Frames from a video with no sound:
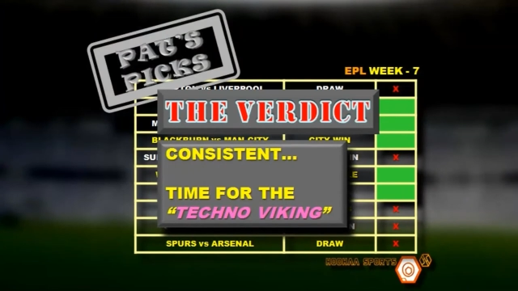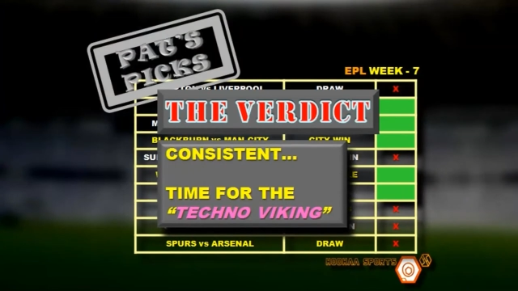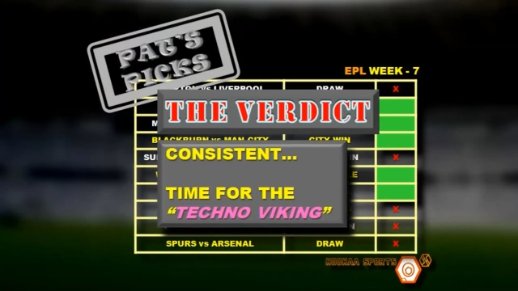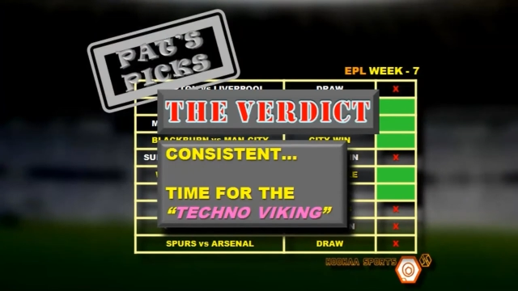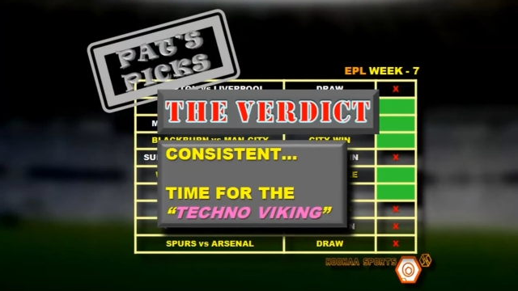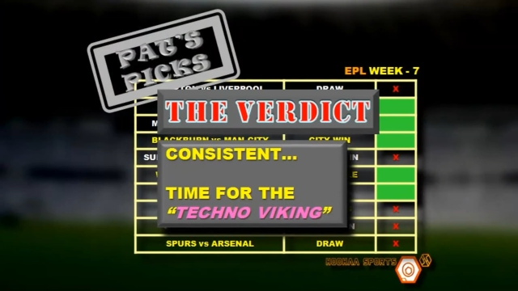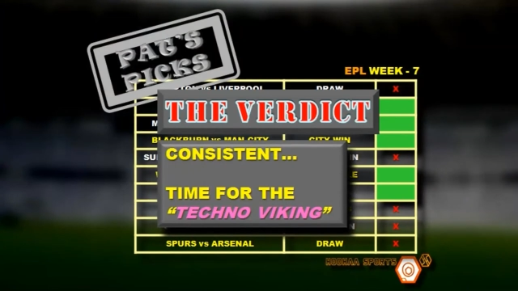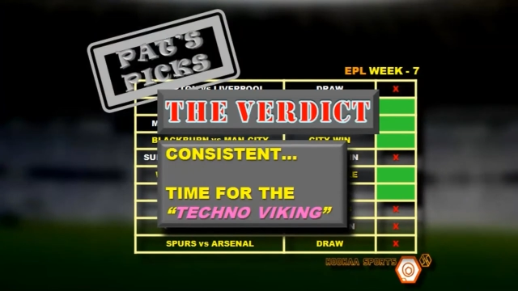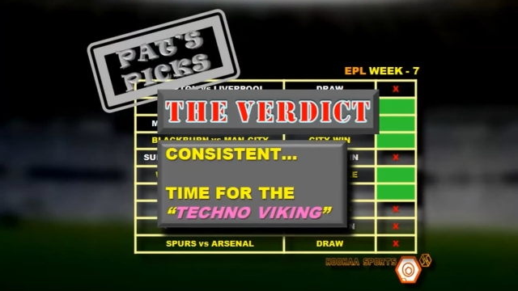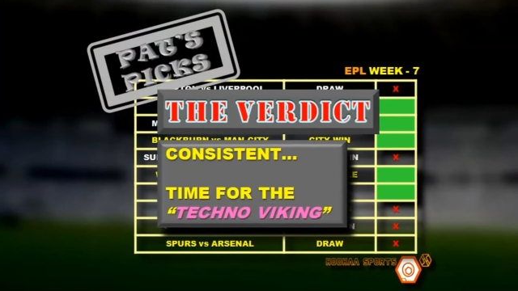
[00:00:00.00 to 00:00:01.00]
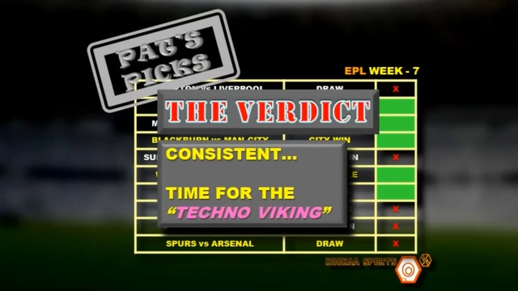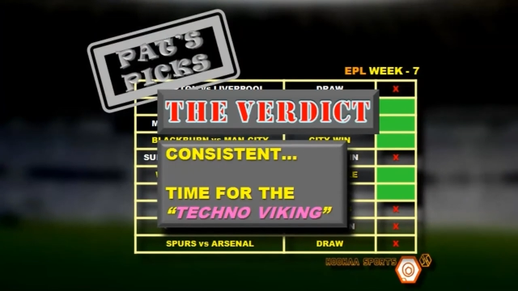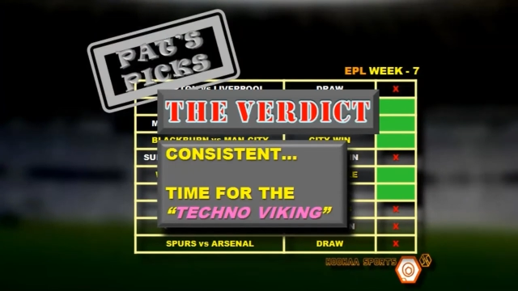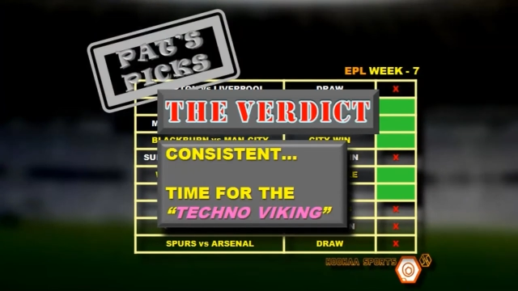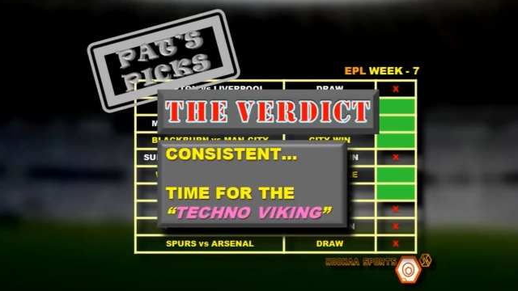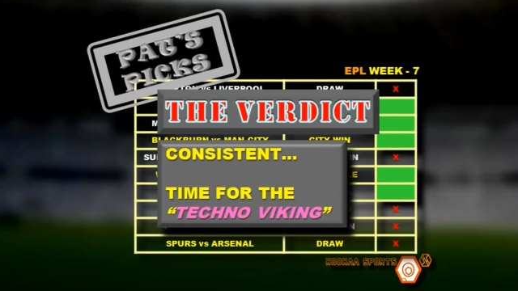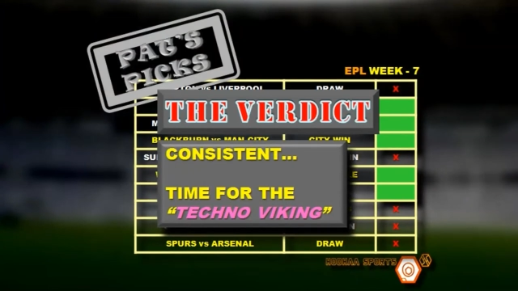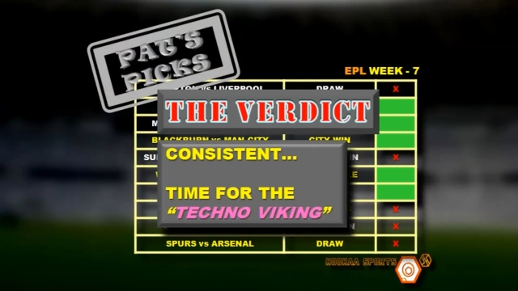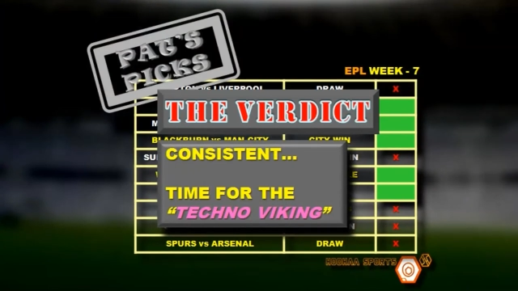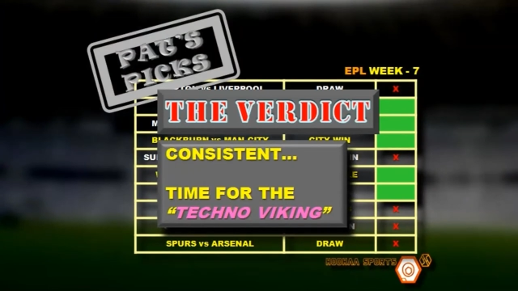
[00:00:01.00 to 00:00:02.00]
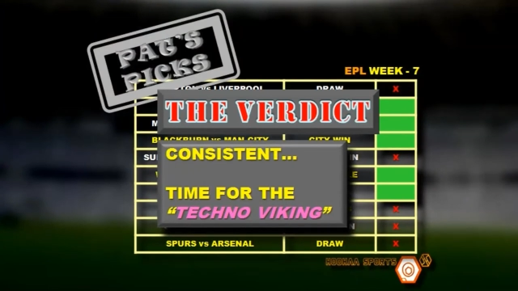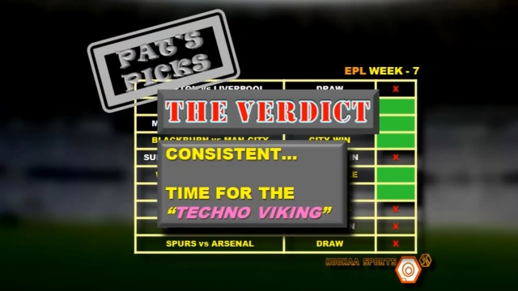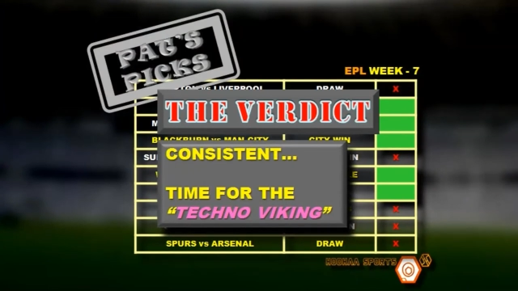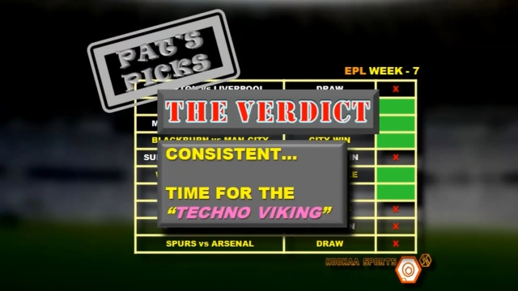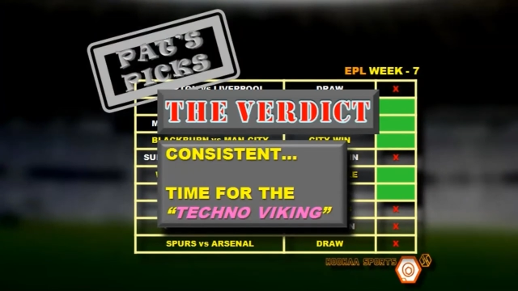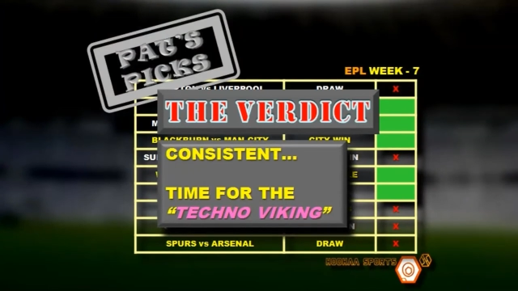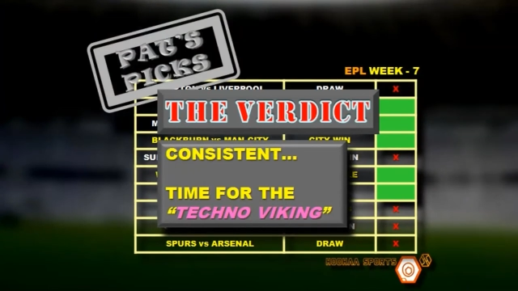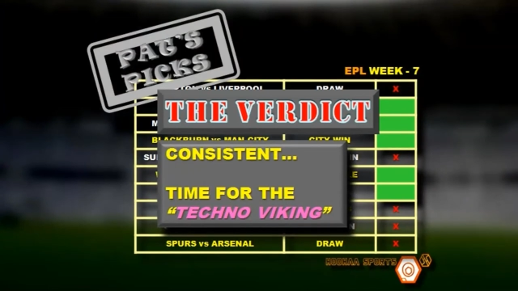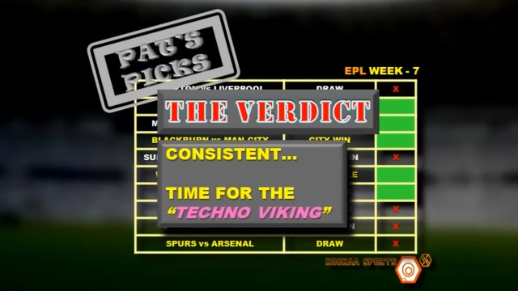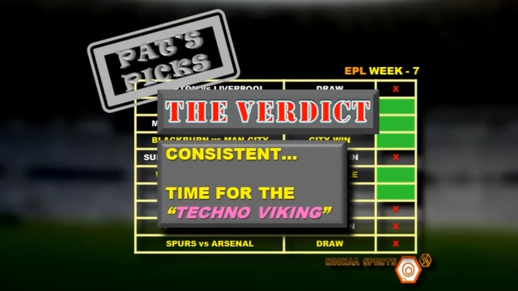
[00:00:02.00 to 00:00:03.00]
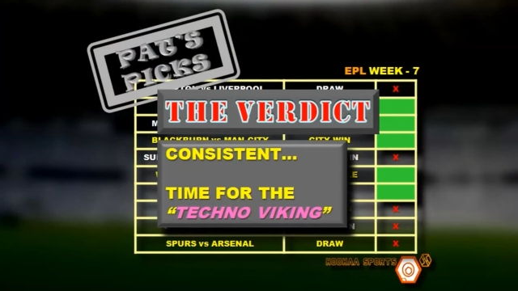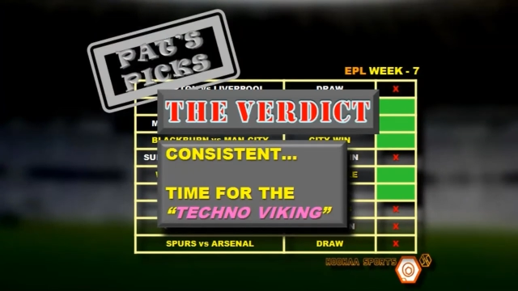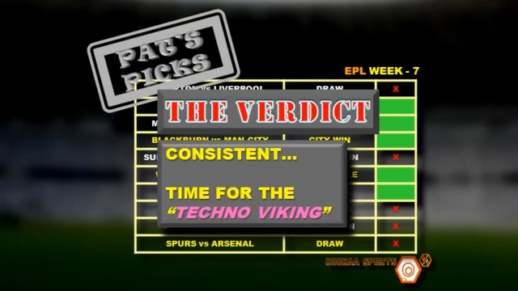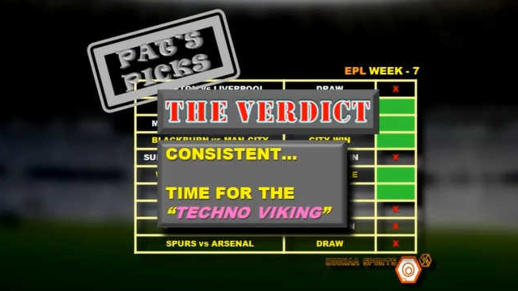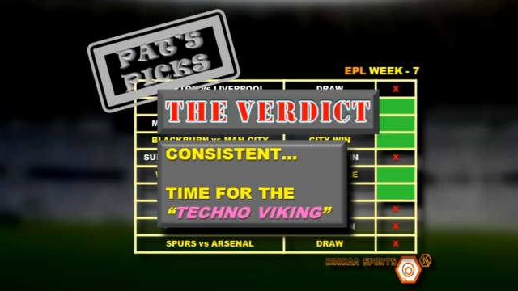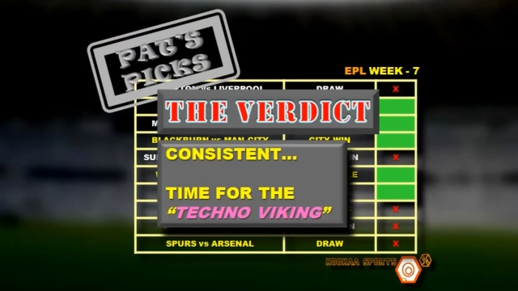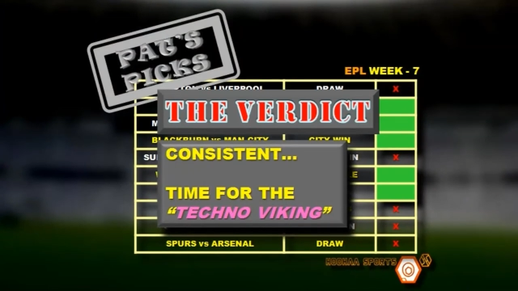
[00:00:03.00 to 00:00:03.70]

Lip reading: (no speaker visible)